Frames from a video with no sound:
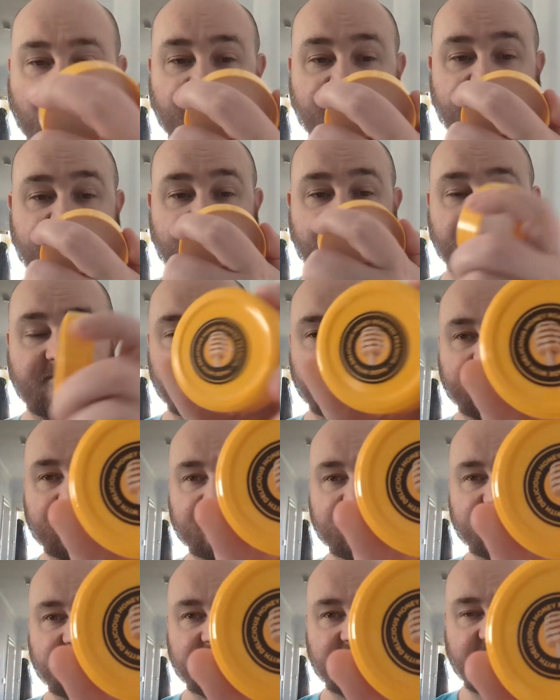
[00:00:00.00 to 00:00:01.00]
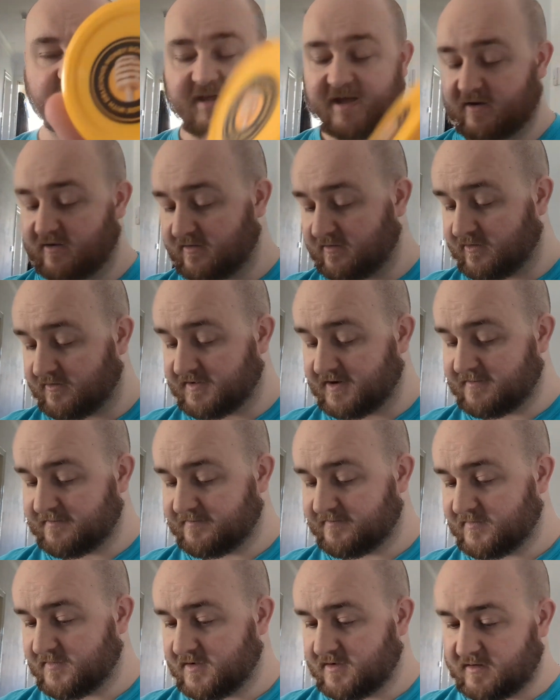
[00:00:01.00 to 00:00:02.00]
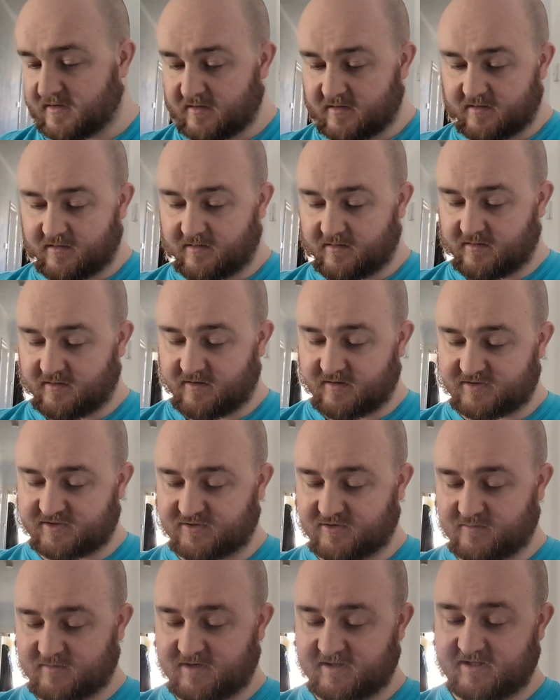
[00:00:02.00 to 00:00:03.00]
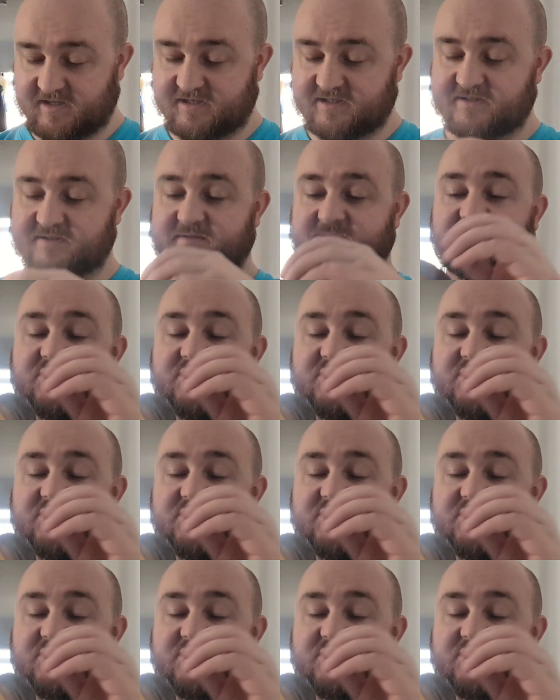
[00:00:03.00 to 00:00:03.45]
honey thing on there. Oh, it's got one of these